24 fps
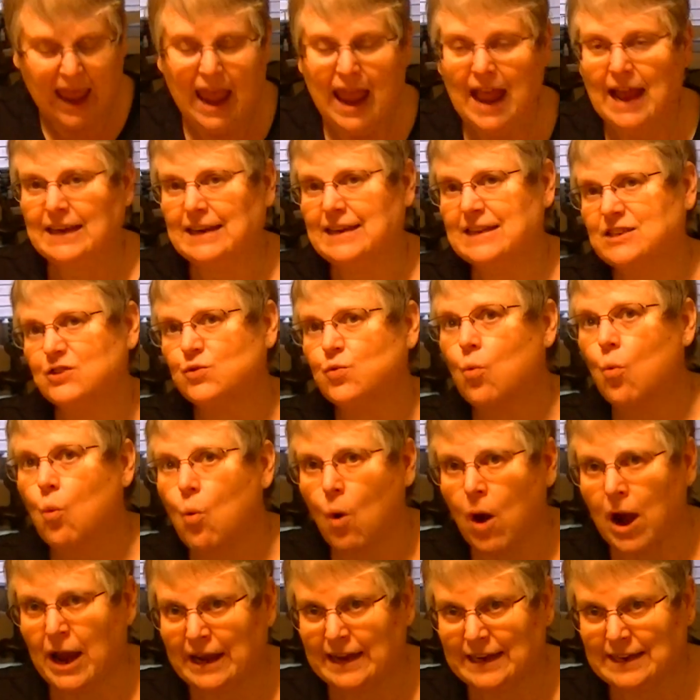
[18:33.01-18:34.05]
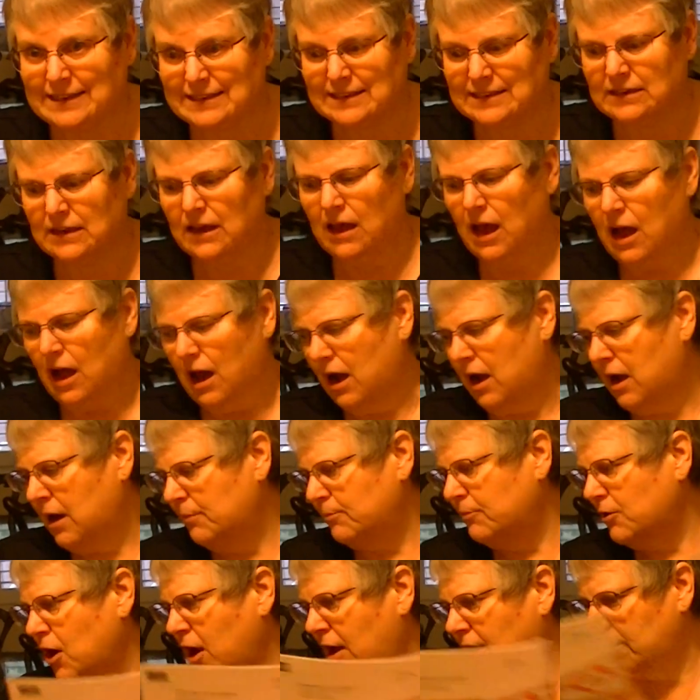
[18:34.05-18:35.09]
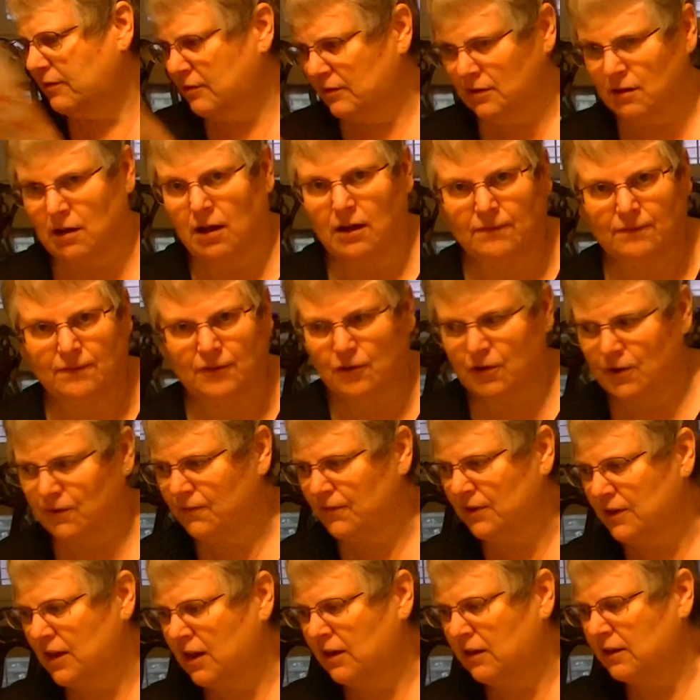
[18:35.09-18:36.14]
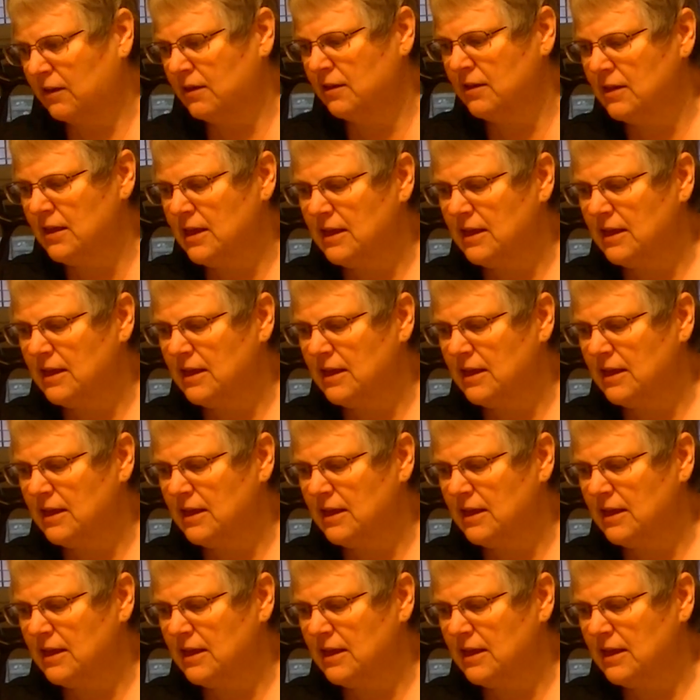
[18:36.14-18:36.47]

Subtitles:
and it's white, not very vanilla.